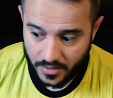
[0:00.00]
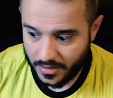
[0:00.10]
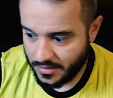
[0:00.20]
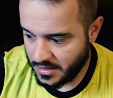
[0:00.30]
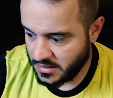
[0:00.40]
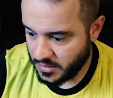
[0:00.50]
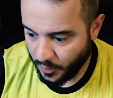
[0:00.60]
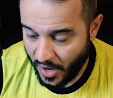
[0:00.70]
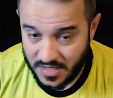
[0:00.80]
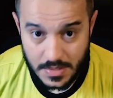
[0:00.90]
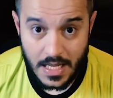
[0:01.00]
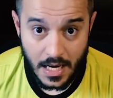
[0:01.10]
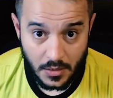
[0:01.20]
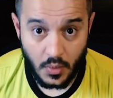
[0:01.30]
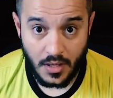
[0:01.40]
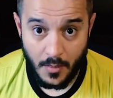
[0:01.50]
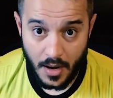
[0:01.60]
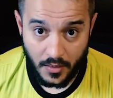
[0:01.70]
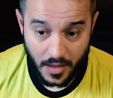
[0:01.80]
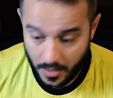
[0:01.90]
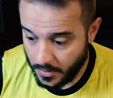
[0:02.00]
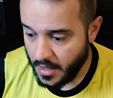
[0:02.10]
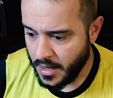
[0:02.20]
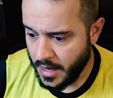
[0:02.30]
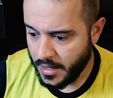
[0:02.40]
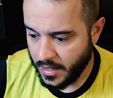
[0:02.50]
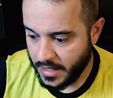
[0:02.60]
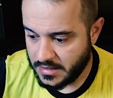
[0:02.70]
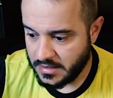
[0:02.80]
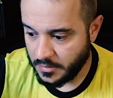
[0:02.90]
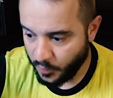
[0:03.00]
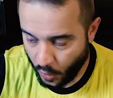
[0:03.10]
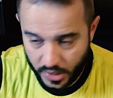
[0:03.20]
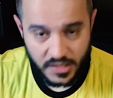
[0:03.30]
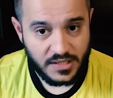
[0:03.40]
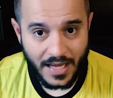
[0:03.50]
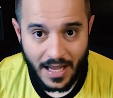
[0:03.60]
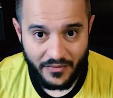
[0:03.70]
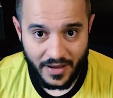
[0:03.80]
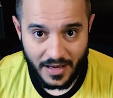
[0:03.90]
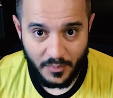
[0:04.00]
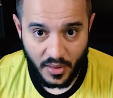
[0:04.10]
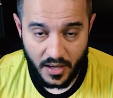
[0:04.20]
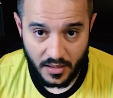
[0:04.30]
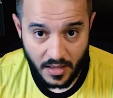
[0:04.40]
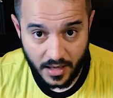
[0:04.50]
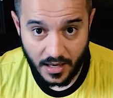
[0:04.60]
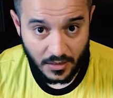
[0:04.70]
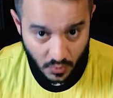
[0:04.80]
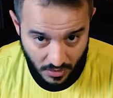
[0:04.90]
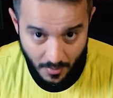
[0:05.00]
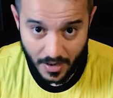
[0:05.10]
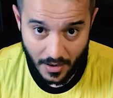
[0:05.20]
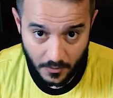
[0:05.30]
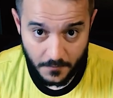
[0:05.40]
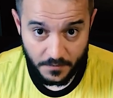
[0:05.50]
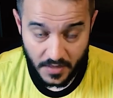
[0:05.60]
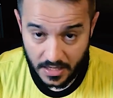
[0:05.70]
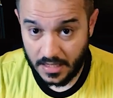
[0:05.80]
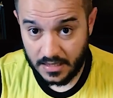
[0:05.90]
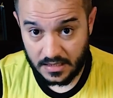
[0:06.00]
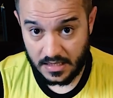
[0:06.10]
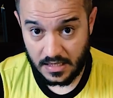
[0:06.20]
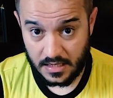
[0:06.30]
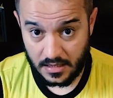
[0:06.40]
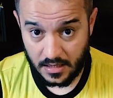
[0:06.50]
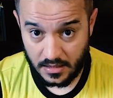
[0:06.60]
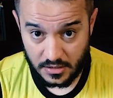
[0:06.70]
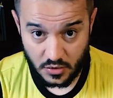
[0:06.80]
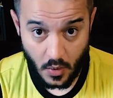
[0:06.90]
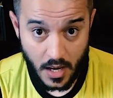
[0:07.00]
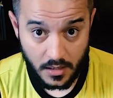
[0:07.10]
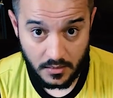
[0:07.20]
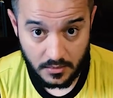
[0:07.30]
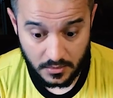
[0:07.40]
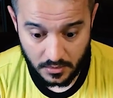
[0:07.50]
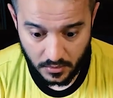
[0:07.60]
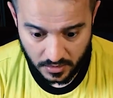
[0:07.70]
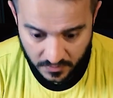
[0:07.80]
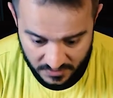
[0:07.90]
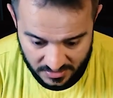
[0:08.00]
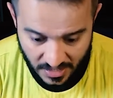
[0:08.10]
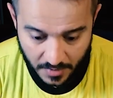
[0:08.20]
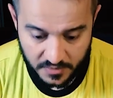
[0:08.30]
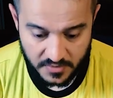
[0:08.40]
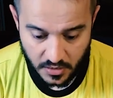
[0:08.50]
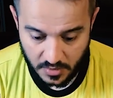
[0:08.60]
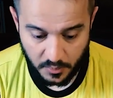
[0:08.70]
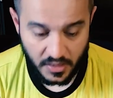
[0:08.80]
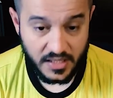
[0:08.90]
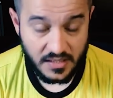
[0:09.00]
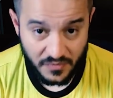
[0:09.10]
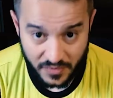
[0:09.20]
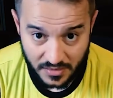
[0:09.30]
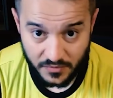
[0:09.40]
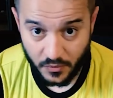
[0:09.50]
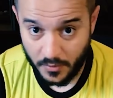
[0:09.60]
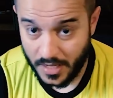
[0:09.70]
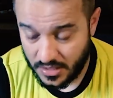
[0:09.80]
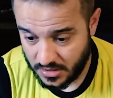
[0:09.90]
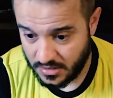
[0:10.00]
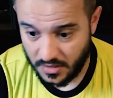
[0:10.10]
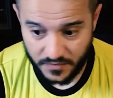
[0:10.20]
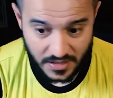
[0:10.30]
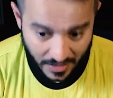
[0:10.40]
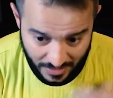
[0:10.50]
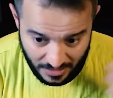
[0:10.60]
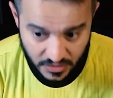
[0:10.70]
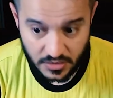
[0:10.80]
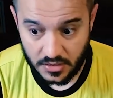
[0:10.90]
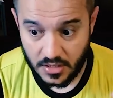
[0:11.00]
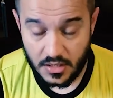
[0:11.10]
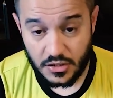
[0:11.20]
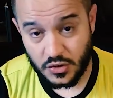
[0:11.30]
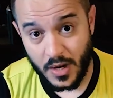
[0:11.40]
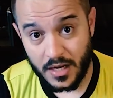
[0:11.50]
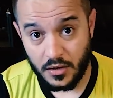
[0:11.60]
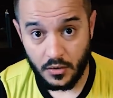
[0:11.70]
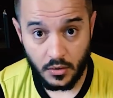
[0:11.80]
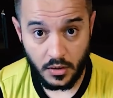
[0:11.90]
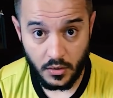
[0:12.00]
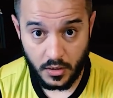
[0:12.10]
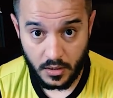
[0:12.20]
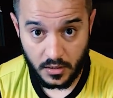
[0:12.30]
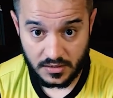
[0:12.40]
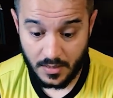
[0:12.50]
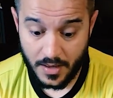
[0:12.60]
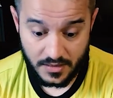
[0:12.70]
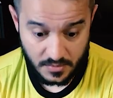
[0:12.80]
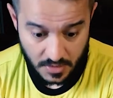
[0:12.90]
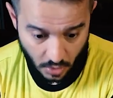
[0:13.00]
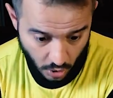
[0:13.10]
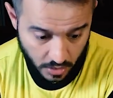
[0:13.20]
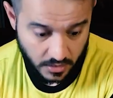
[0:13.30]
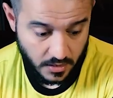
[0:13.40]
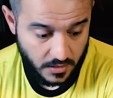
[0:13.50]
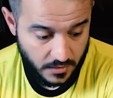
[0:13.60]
and it doesn't surprise me that Arthur Cabral came. And it's important to have a player like Arthur Cabral in the squad. It gives depth. You can play different formations, and if you need an extra striker or somebody to be on,